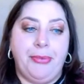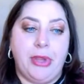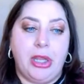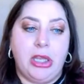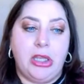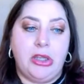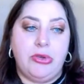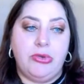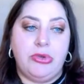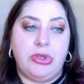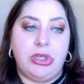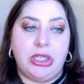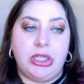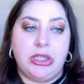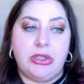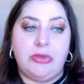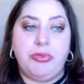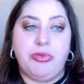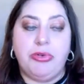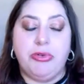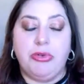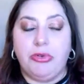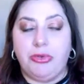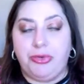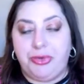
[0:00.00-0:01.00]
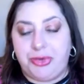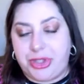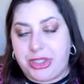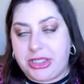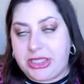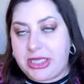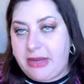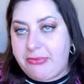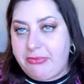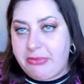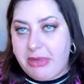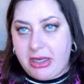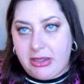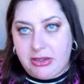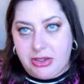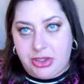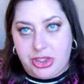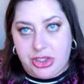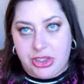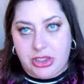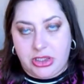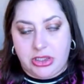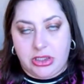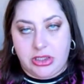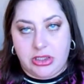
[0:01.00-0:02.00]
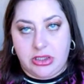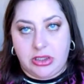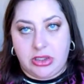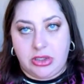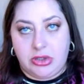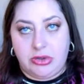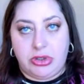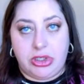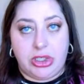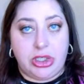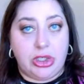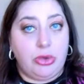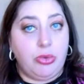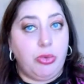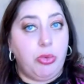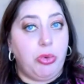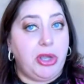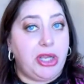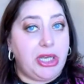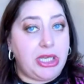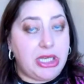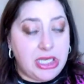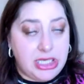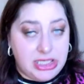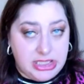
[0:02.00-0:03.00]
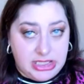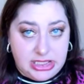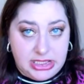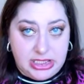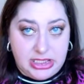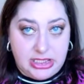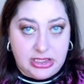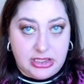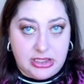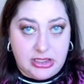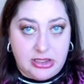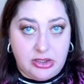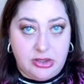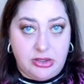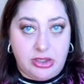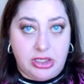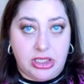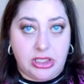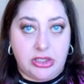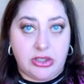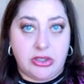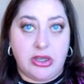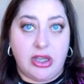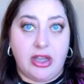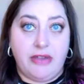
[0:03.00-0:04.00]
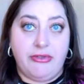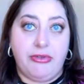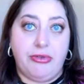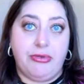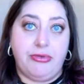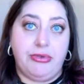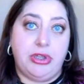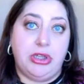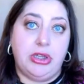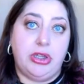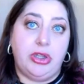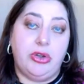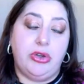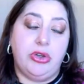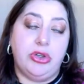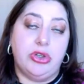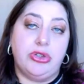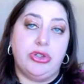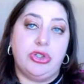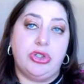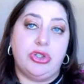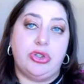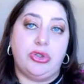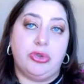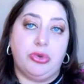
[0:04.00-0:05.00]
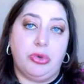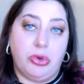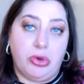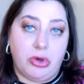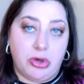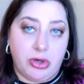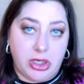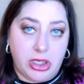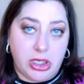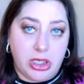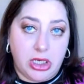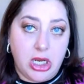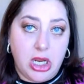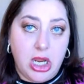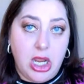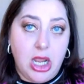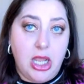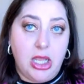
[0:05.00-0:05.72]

You need proofs, as I mentioned. You need witnesses. You need to have a really good story.